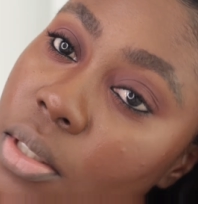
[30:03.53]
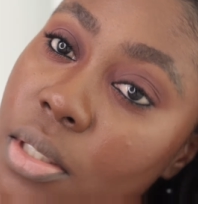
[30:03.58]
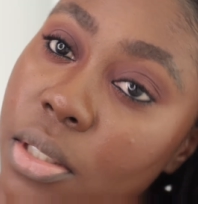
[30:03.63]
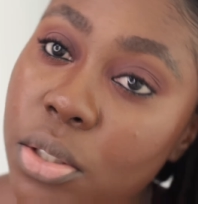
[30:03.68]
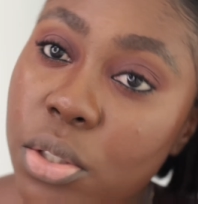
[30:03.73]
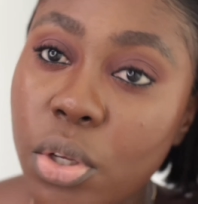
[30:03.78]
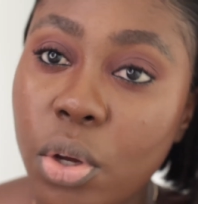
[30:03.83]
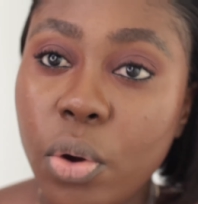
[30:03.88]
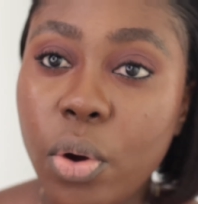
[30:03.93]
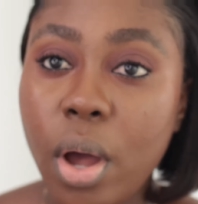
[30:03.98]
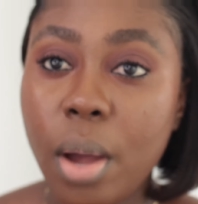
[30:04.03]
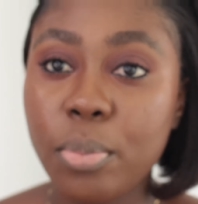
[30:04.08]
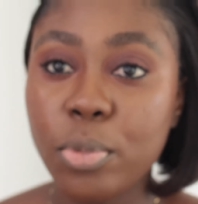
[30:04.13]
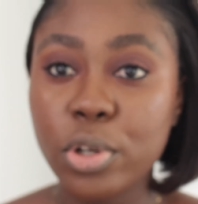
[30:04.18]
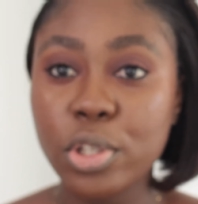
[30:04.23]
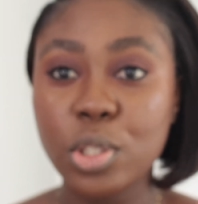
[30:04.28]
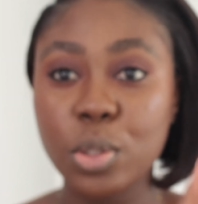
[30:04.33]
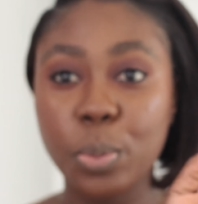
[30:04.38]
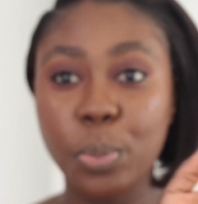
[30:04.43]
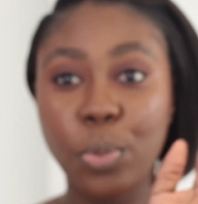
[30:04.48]
So I'm
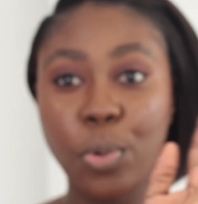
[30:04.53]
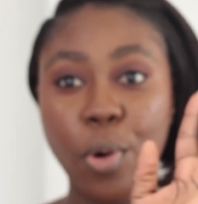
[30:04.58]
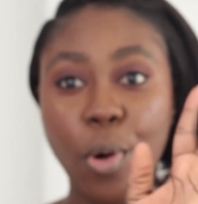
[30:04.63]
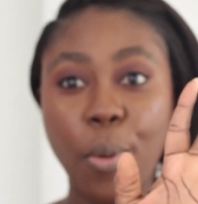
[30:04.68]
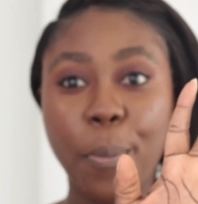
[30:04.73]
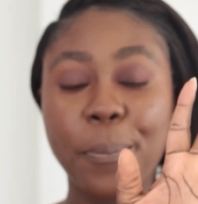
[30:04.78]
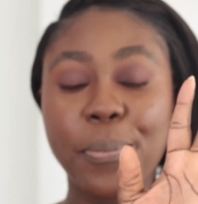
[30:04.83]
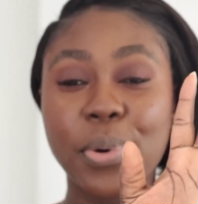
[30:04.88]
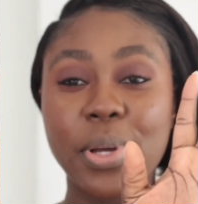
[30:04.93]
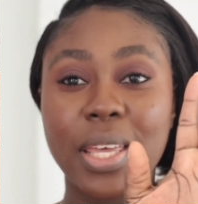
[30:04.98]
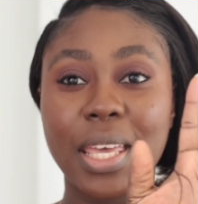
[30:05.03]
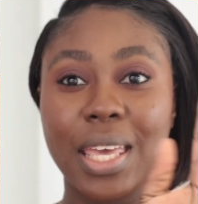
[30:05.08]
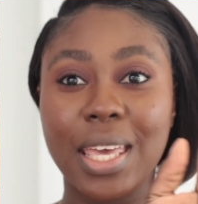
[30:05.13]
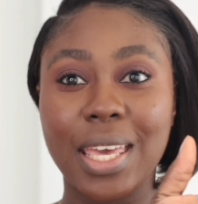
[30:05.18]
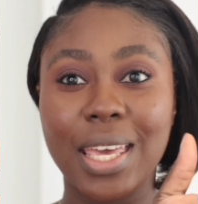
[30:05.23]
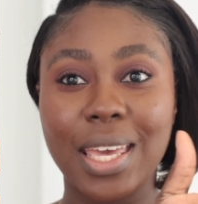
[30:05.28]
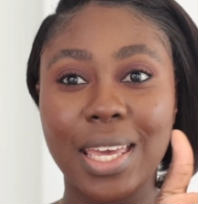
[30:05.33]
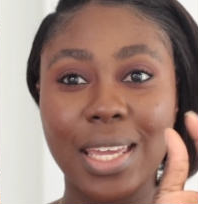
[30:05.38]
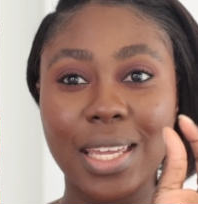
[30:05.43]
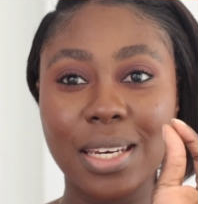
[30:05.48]
going to pop
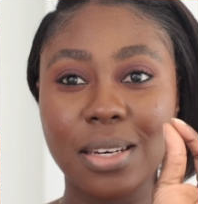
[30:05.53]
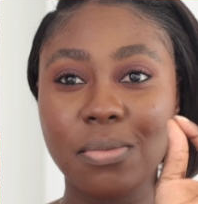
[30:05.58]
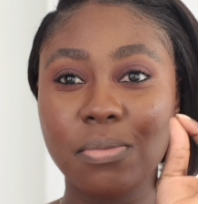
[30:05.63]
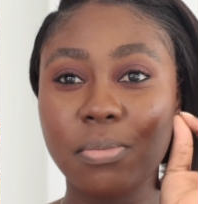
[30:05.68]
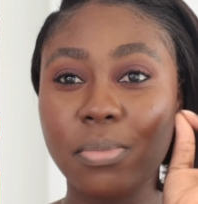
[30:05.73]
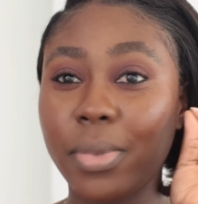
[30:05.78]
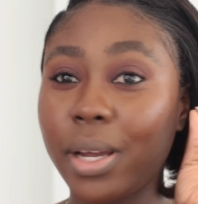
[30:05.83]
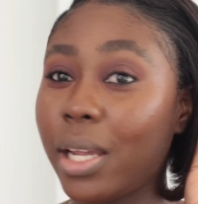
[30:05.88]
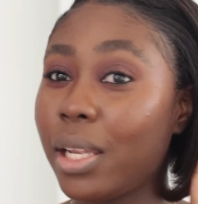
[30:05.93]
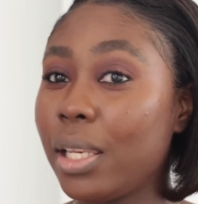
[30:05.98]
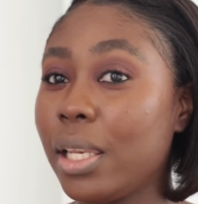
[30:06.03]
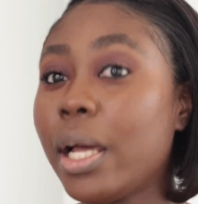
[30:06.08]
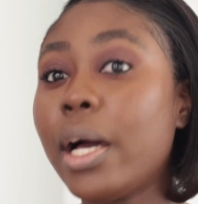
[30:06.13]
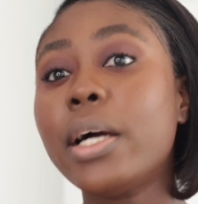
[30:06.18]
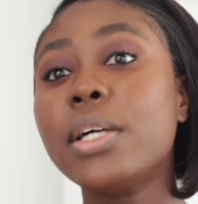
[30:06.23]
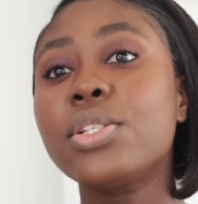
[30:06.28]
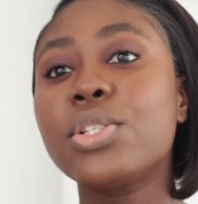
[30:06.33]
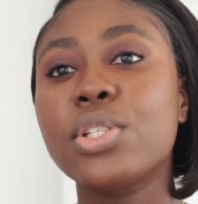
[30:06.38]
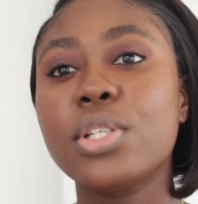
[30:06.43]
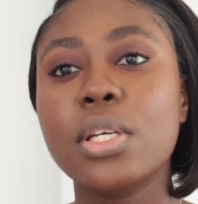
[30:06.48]
in my
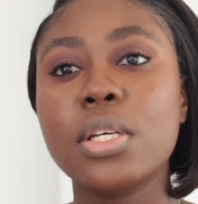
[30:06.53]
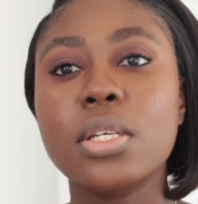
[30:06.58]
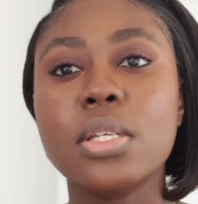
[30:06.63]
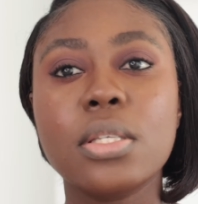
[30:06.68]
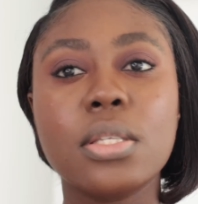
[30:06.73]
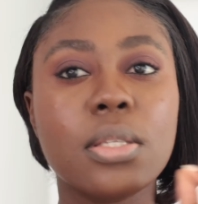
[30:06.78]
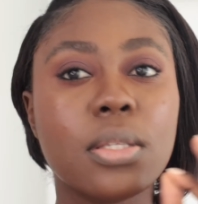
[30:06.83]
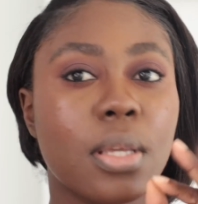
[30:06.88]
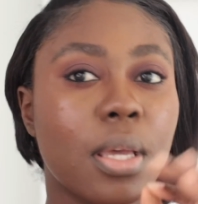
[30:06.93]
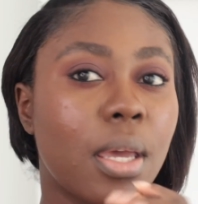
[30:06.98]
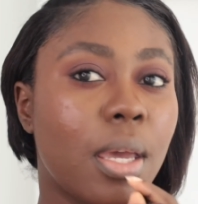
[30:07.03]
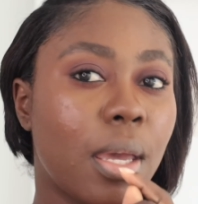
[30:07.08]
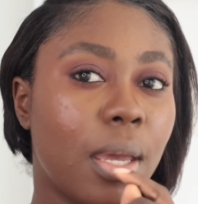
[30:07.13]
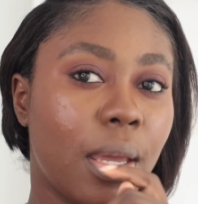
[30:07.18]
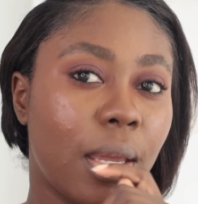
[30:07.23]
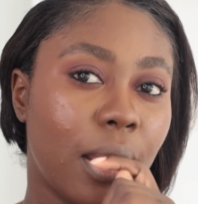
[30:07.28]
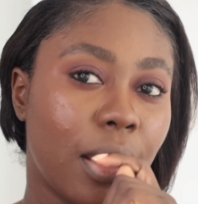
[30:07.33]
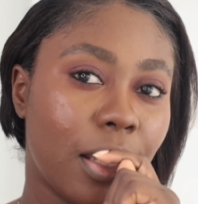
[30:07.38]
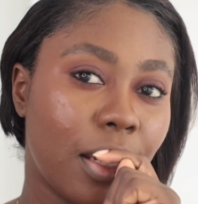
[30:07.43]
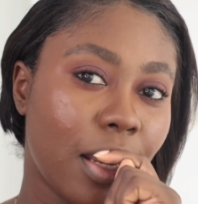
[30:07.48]
lashes
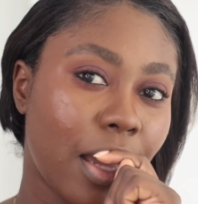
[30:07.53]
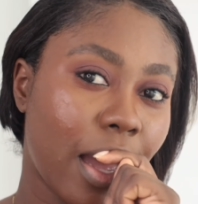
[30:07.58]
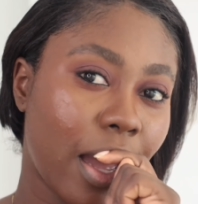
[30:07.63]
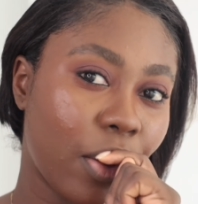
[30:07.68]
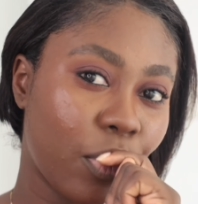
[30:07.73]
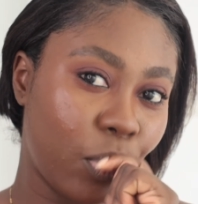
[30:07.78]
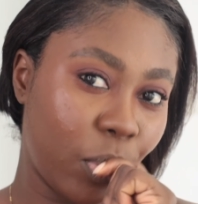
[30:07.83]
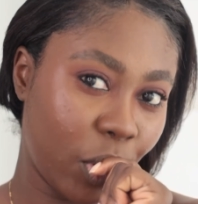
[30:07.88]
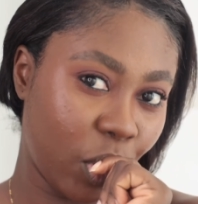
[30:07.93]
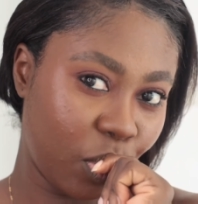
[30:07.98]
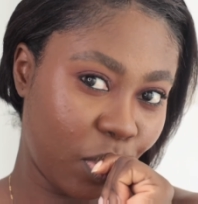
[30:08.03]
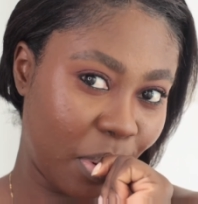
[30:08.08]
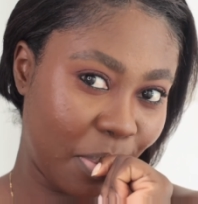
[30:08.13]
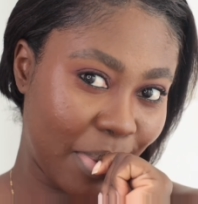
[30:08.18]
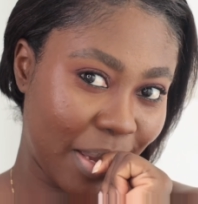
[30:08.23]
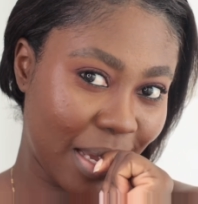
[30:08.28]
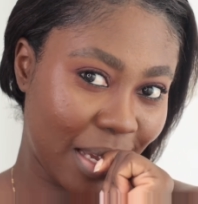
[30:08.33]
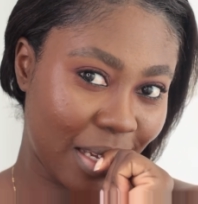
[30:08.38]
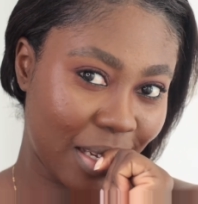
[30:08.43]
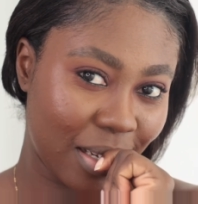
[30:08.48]
and I will be
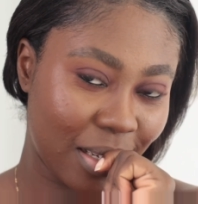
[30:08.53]
back.